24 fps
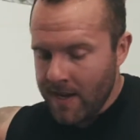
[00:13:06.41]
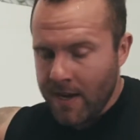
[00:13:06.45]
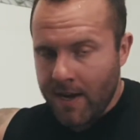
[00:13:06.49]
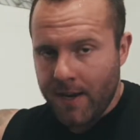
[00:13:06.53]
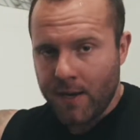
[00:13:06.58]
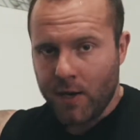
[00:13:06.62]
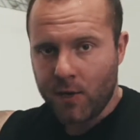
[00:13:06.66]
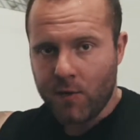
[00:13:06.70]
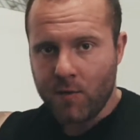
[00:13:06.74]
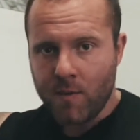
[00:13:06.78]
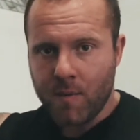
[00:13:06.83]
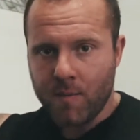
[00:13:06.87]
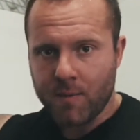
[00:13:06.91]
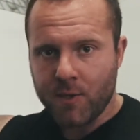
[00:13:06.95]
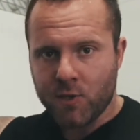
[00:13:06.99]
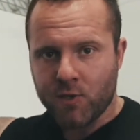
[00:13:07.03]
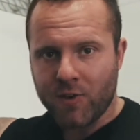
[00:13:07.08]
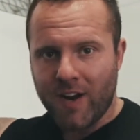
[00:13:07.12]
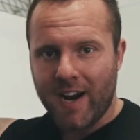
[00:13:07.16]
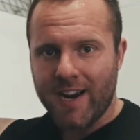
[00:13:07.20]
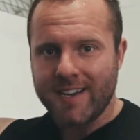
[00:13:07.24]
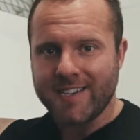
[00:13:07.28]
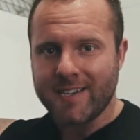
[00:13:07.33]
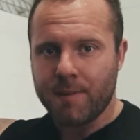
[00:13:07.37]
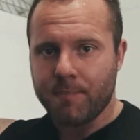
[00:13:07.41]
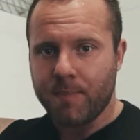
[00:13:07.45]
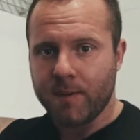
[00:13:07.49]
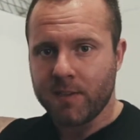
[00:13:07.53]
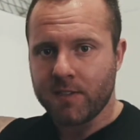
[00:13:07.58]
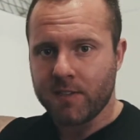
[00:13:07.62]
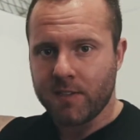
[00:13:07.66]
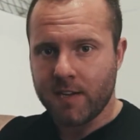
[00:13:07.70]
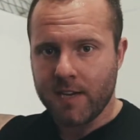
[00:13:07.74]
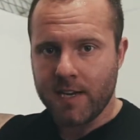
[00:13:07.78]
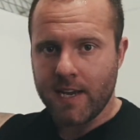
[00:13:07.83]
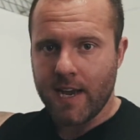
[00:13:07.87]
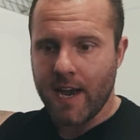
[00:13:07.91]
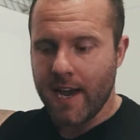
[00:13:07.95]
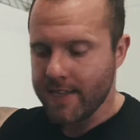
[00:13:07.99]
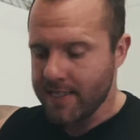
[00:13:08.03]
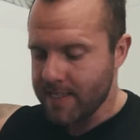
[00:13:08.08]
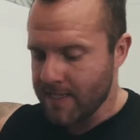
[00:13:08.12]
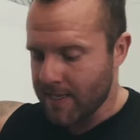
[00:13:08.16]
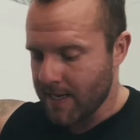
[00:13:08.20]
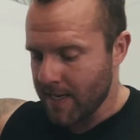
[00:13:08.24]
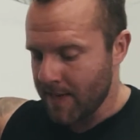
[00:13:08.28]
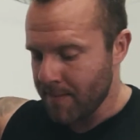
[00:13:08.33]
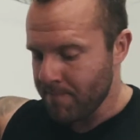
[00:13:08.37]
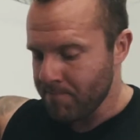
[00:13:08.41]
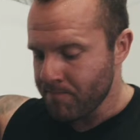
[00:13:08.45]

You got to remember the tricep has 3 heads.